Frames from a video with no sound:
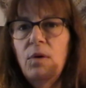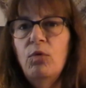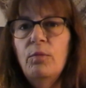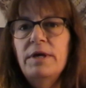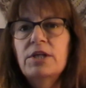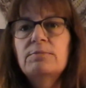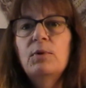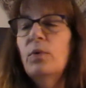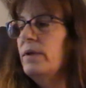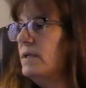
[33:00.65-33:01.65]
We'll be
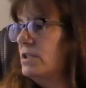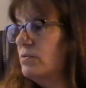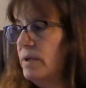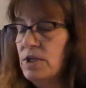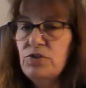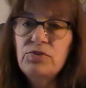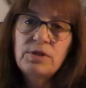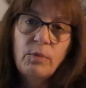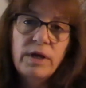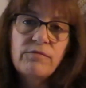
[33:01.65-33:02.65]
exploring these 3 issues, and
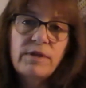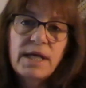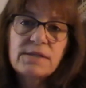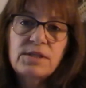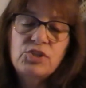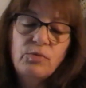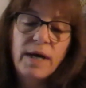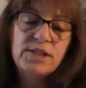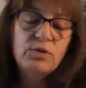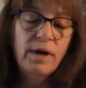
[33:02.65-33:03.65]
I'm waiting for the next issue.
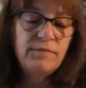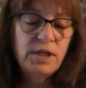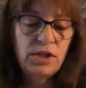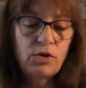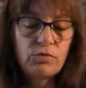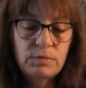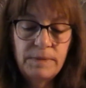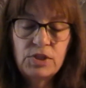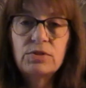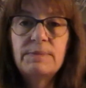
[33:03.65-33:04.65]
I still have to get the
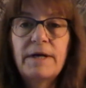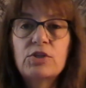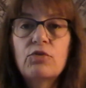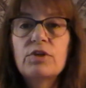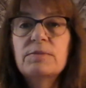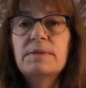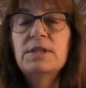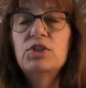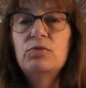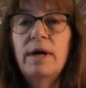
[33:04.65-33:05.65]
special Christmas
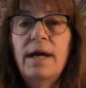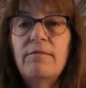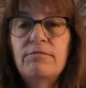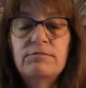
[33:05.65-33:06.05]
issue. I have